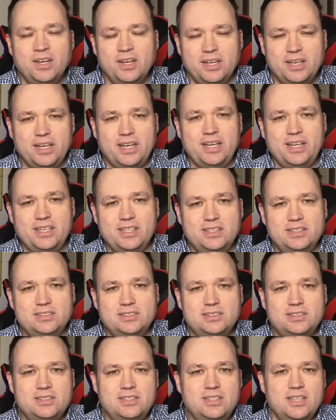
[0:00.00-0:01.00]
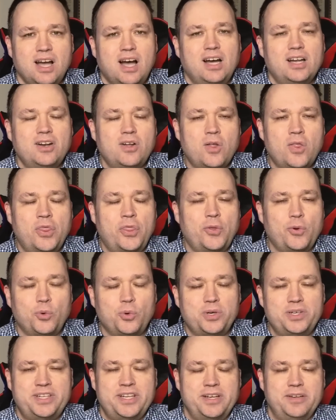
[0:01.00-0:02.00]
is not
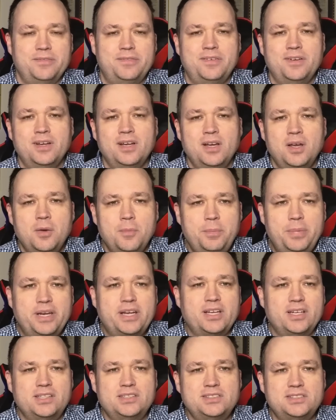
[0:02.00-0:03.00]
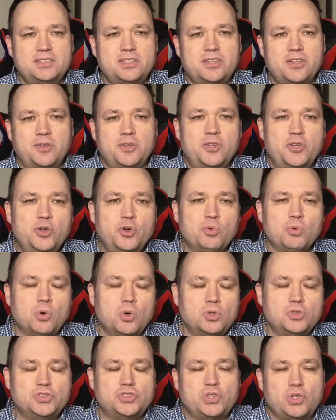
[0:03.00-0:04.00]
authoritative because the new
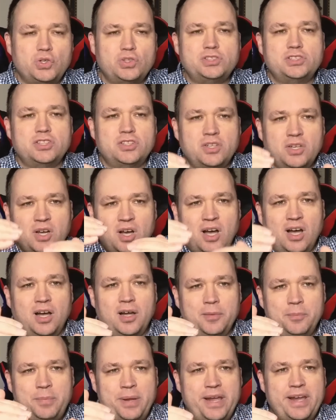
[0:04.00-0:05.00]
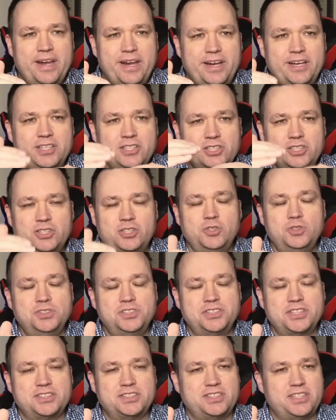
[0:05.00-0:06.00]
rule starts on page
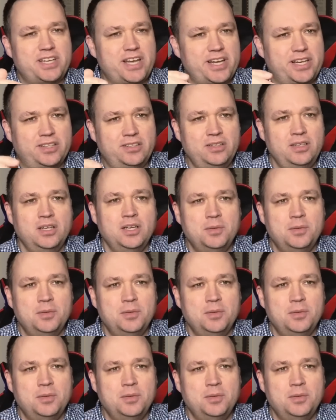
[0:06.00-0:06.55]
268,